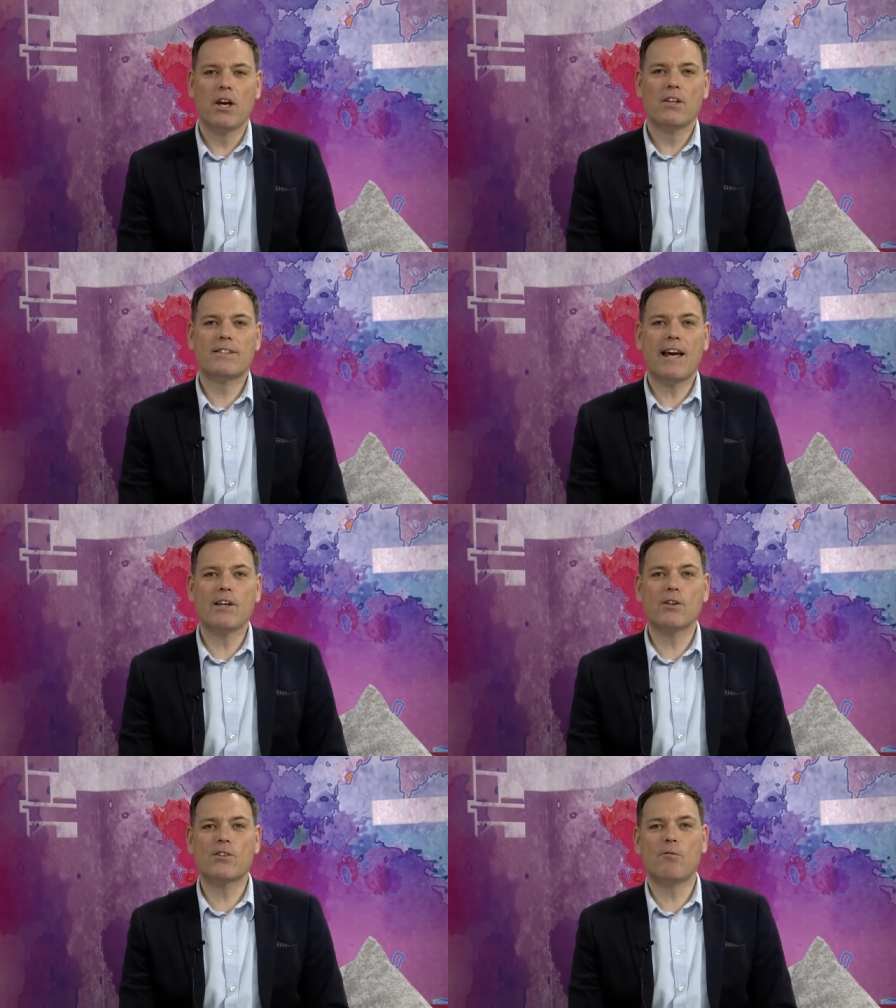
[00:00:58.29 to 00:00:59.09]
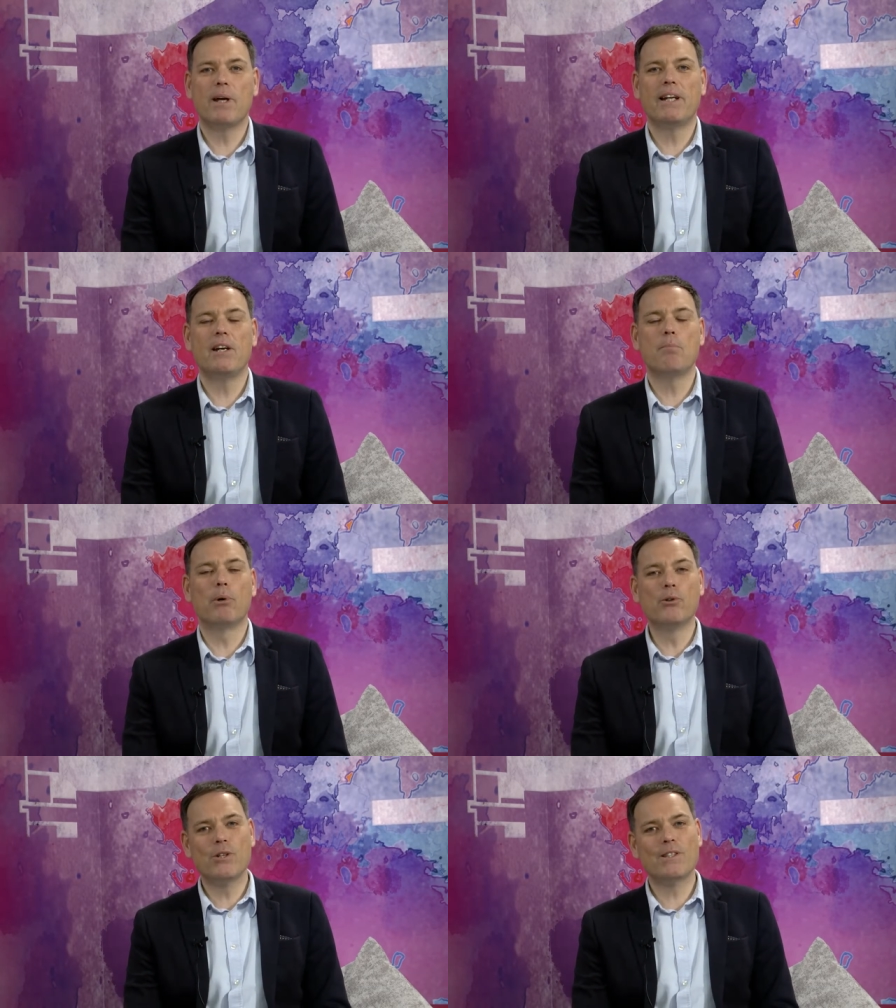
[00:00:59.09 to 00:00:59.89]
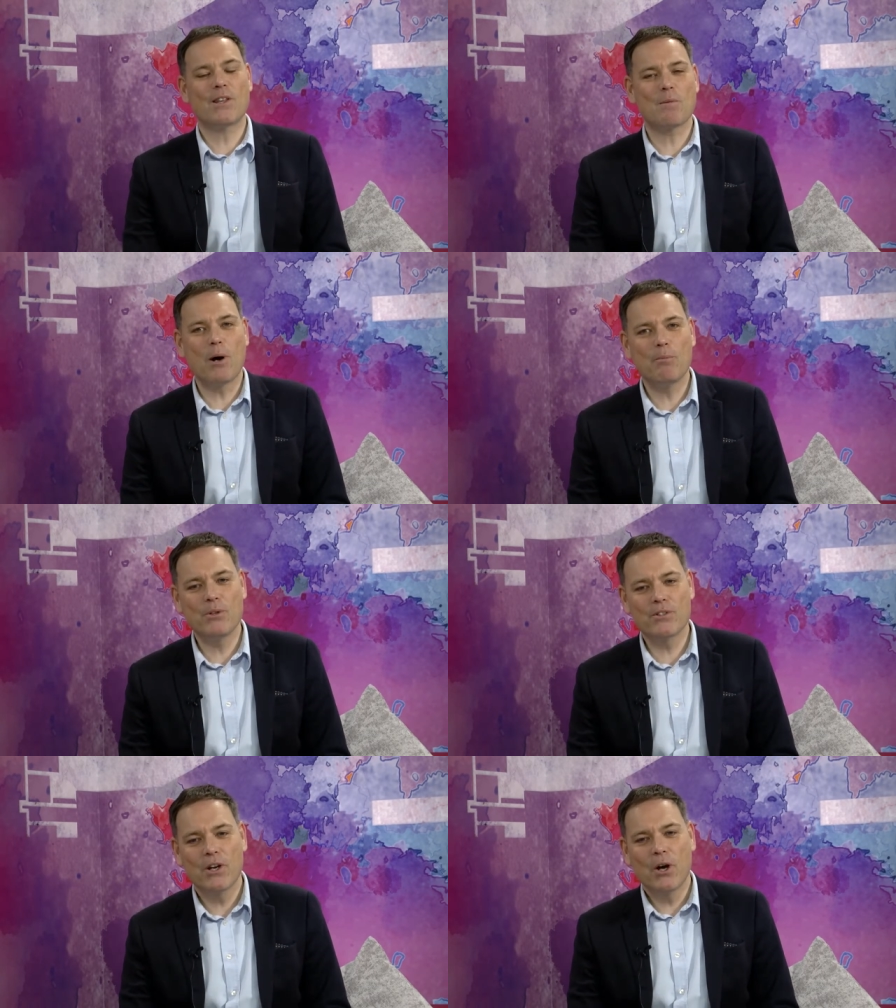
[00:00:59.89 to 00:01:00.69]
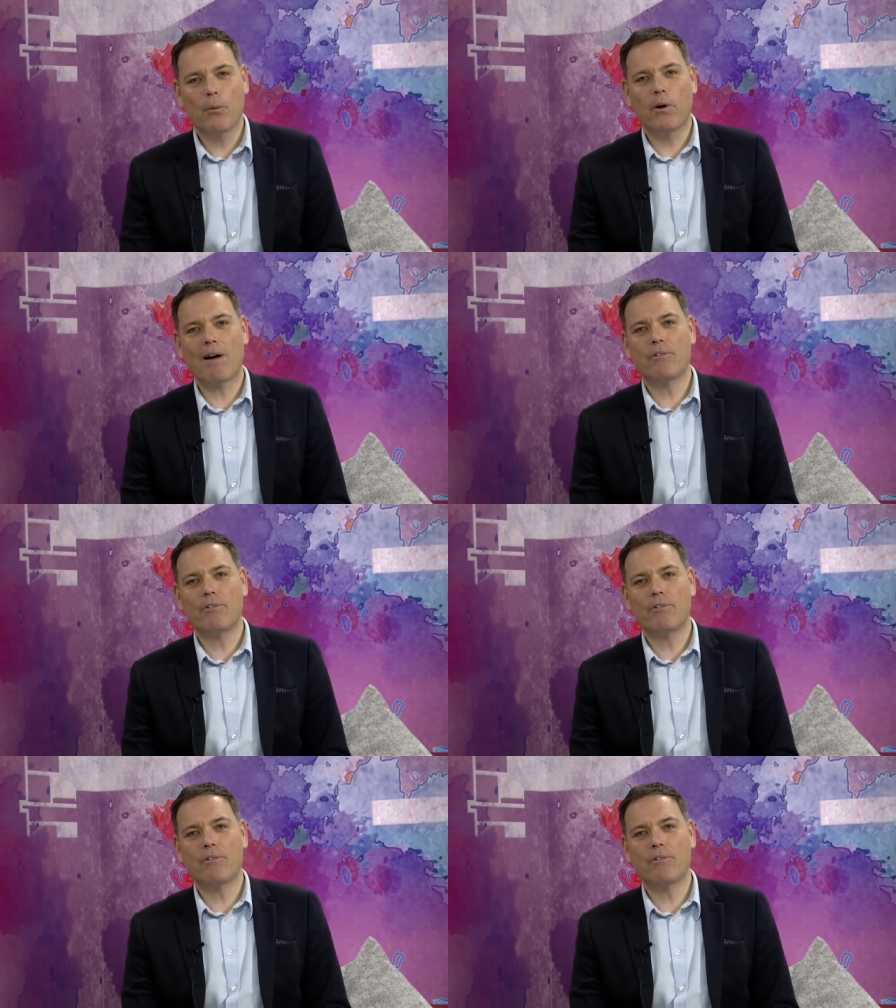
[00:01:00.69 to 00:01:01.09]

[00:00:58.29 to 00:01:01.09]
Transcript: sales have been in abundance at the moment. We're having a